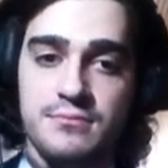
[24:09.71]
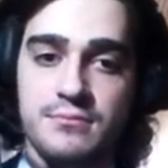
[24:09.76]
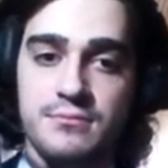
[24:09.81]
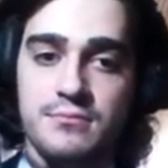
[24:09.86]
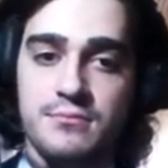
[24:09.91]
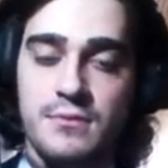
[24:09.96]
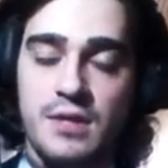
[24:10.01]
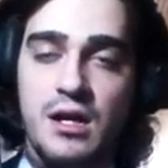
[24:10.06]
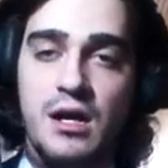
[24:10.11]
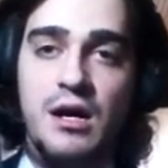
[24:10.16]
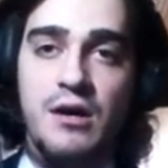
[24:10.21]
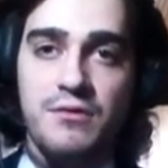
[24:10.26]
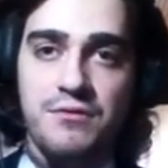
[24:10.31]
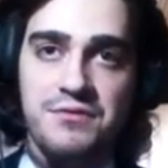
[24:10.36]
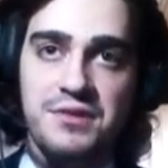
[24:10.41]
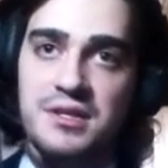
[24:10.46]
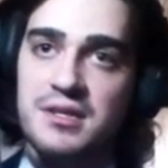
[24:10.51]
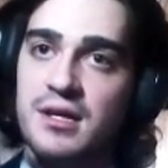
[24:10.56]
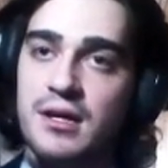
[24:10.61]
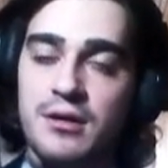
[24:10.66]
How
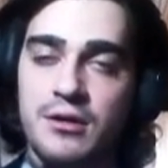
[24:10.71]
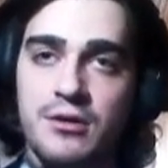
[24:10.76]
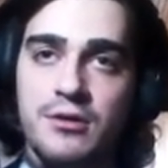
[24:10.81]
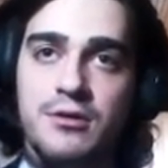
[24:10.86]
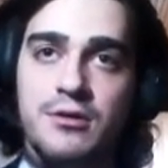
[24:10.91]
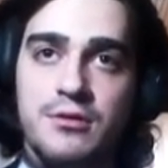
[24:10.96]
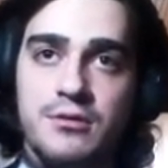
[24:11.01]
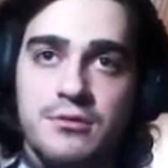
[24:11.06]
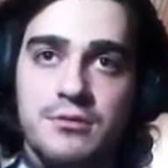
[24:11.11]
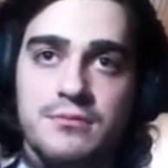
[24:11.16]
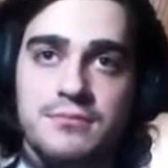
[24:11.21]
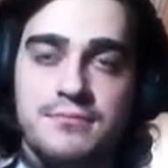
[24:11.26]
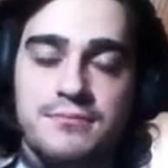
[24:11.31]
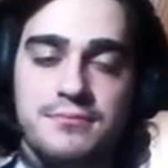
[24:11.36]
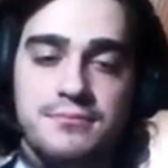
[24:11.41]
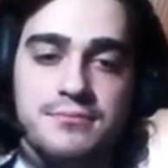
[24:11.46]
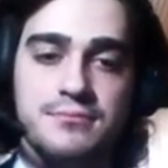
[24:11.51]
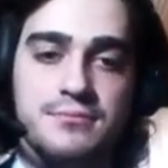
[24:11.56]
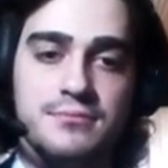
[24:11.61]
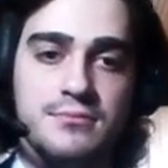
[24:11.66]
we can go
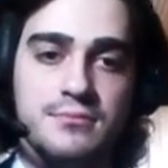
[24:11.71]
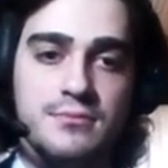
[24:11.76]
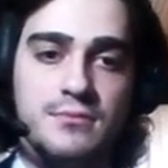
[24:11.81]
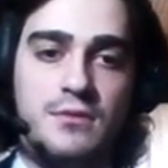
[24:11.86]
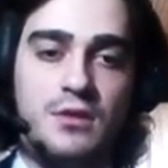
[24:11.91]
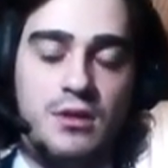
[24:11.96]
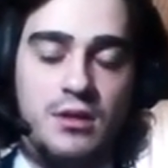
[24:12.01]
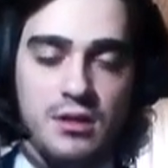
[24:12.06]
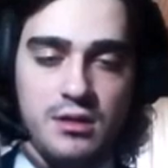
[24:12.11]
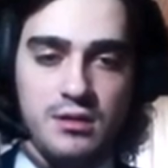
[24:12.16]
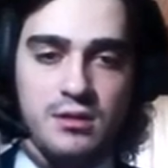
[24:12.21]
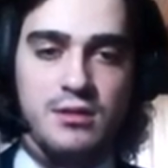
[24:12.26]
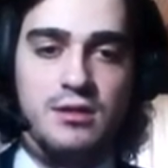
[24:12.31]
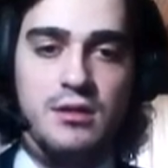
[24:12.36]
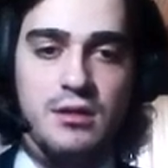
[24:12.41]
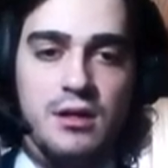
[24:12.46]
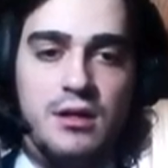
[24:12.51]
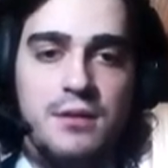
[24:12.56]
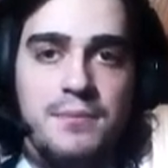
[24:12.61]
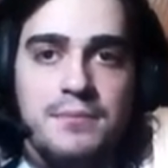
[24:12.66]

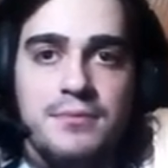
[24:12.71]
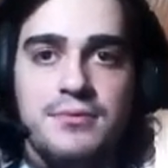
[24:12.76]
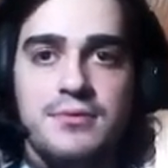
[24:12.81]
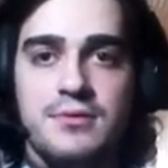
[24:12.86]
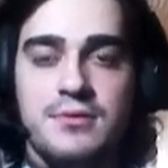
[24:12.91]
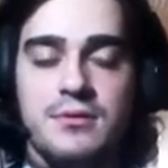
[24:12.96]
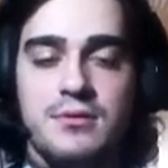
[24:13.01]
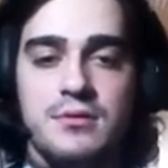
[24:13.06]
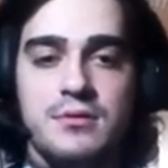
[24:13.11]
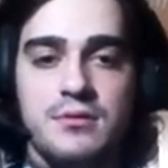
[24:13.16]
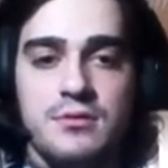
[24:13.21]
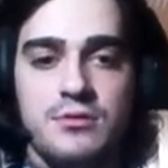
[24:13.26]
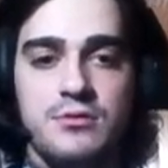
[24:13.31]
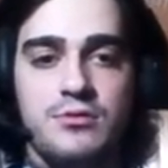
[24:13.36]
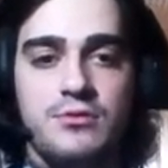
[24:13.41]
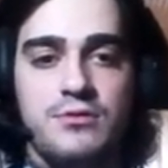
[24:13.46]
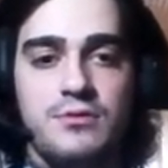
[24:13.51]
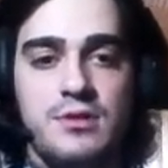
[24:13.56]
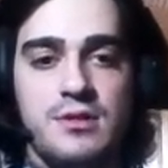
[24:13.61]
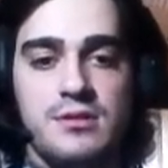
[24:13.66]
up
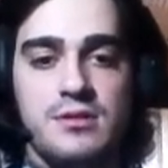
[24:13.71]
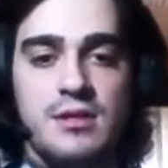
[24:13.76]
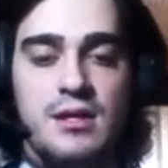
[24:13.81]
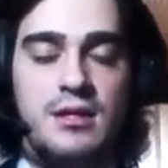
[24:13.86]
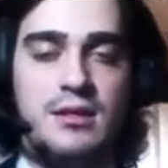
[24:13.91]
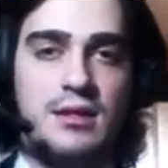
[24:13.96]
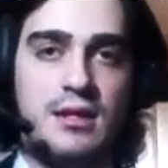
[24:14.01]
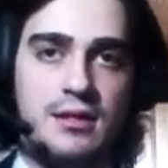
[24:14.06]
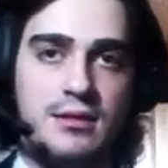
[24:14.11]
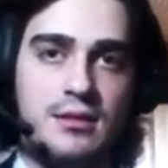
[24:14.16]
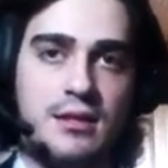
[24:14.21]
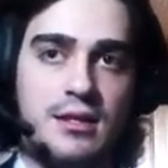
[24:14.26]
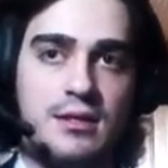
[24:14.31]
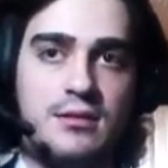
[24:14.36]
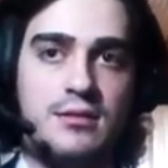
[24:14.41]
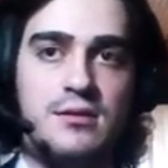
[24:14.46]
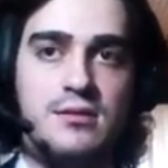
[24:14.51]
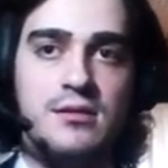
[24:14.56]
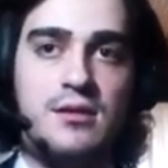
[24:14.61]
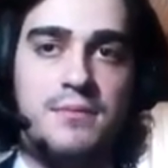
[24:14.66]
through this and not let
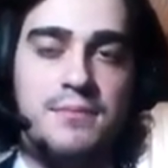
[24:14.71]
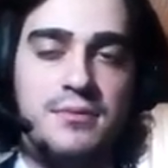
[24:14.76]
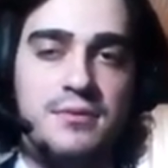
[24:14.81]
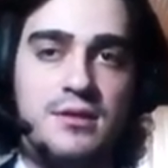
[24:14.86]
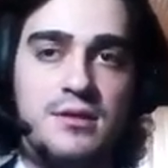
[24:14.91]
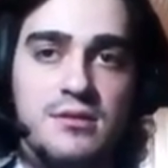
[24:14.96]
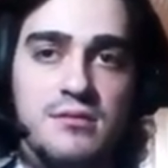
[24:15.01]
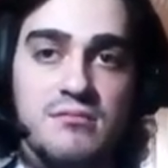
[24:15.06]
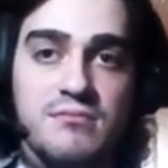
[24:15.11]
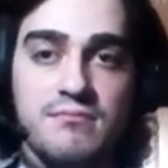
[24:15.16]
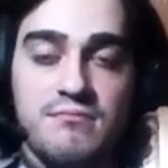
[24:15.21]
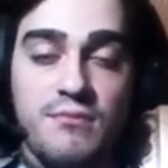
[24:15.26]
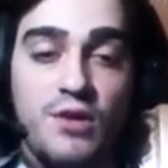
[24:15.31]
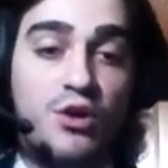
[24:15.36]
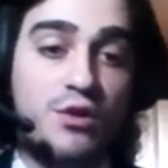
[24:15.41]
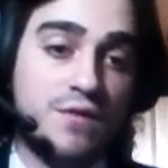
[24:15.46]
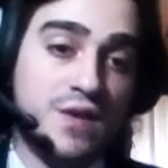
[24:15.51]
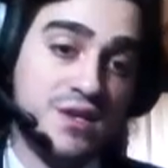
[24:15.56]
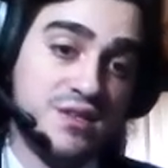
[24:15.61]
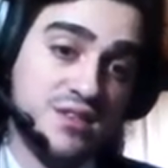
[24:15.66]
this happen is
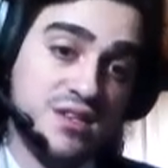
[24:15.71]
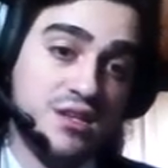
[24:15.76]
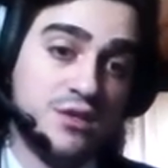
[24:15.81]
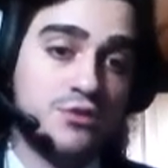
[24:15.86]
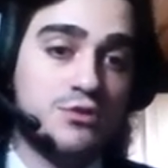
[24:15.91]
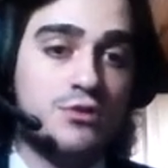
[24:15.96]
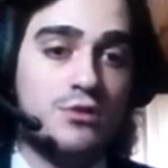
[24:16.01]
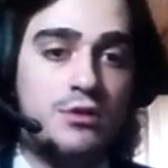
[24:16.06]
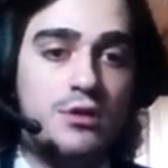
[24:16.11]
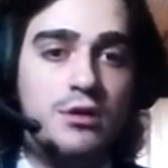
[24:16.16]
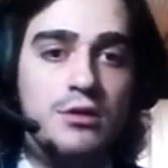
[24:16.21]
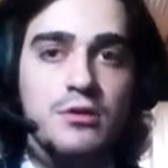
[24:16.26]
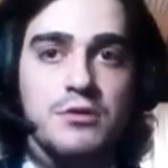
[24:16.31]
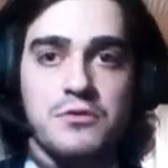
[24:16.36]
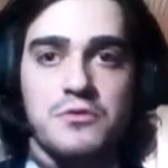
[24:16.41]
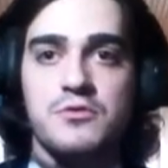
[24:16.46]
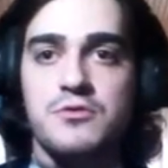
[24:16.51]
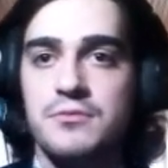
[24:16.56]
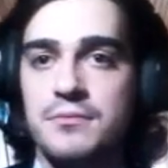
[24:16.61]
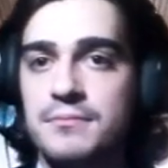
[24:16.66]
always insure your
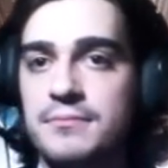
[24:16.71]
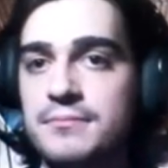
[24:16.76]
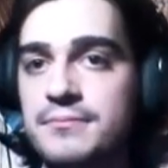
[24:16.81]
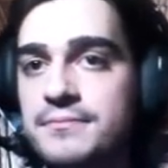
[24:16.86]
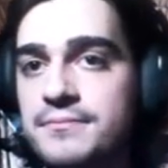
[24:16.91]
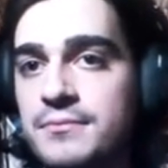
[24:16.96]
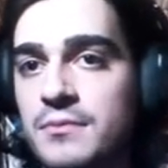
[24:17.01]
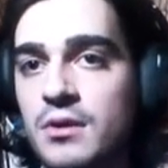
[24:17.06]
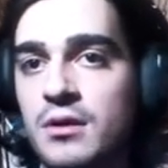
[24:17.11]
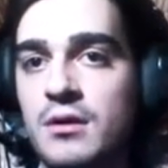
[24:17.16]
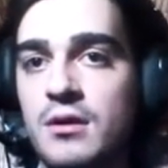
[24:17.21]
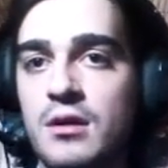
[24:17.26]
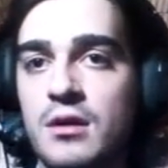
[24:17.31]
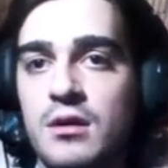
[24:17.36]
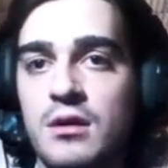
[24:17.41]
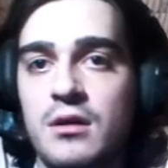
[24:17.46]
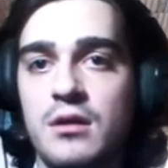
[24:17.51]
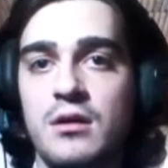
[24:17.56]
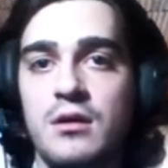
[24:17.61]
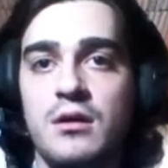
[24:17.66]
goods.
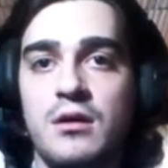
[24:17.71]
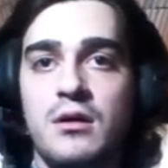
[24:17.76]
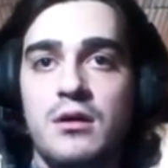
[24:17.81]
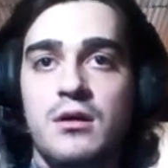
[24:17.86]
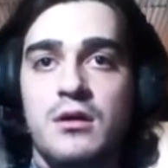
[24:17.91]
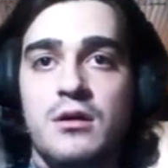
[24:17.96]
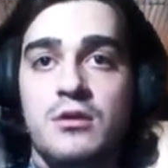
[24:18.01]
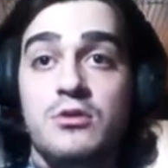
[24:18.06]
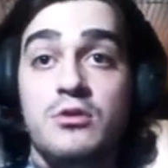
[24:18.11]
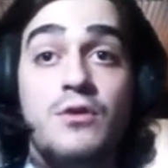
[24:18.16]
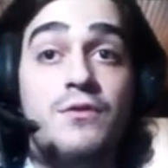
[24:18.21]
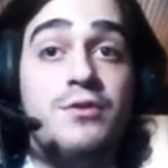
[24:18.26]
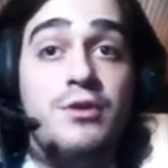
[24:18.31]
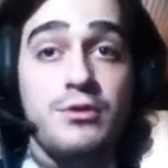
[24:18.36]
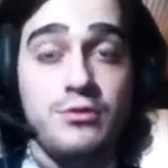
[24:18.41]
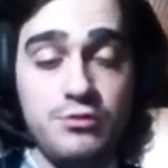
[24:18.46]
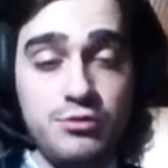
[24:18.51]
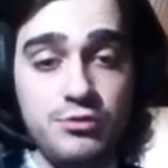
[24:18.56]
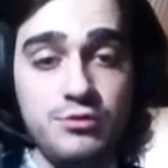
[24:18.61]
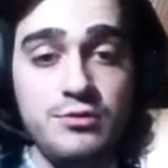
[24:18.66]
Know your
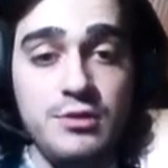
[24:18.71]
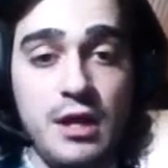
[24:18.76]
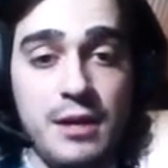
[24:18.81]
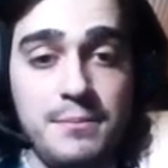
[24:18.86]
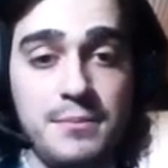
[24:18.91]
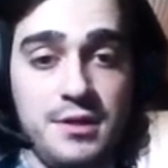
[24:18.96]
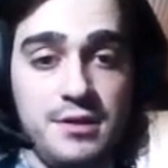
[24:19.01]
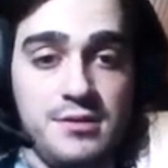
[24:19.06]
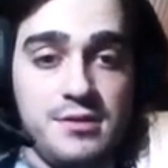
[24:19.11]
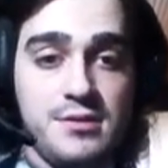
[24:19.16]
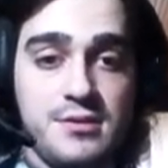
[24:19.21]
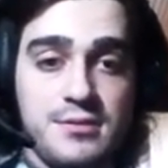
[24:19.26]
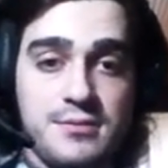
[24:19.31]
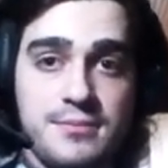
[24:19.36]
true numbers.